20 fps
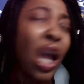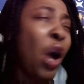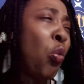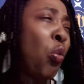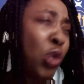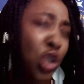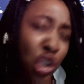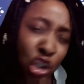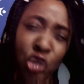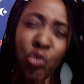
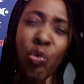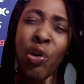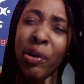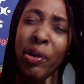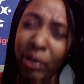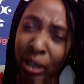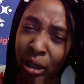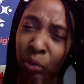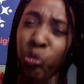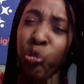Would you want
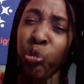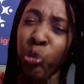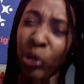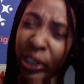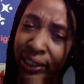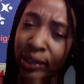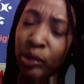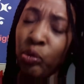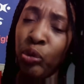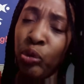to
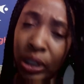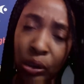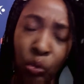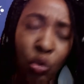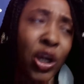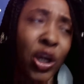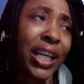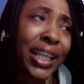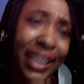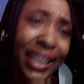really, really
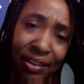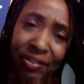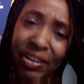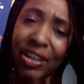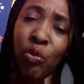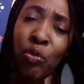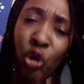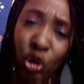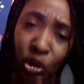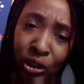want to live in
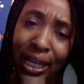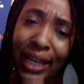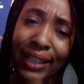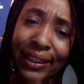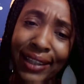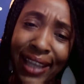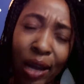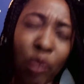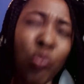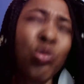a world like
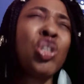that?